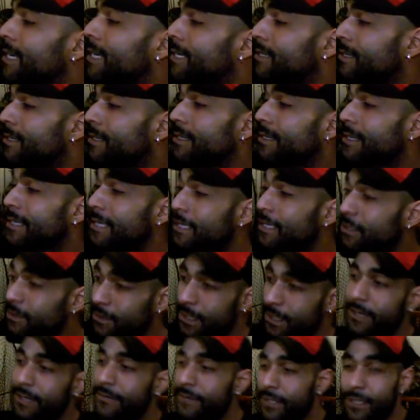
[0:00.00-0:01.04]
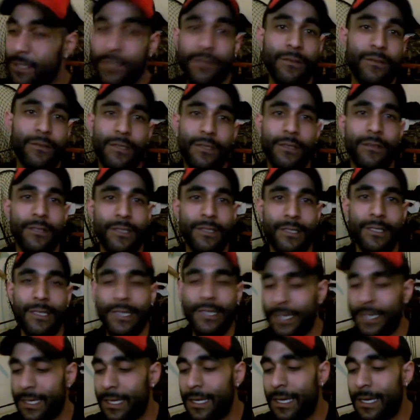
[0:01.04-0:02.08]
I still love to use to this
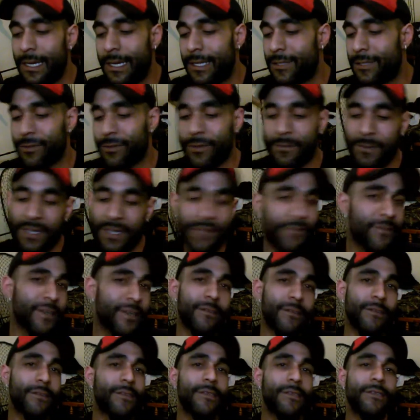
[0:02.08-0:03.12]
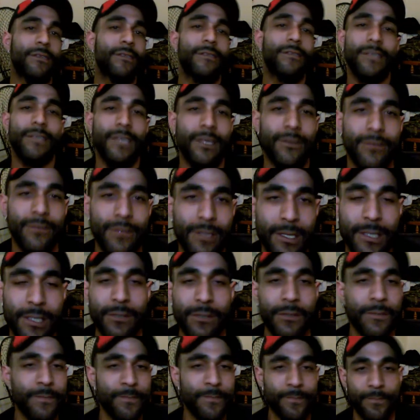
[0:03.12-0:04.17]
day, it's one of my favorite things since I was
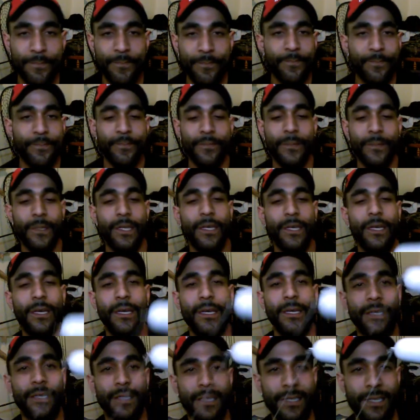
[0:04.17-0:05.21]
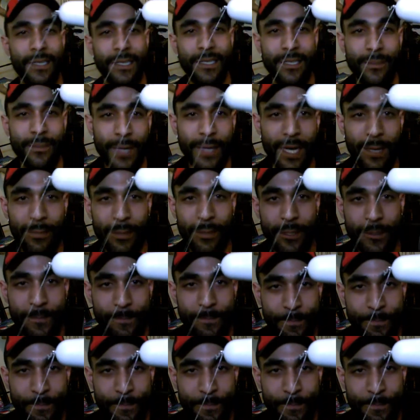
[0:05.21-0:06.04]
little, is a popper.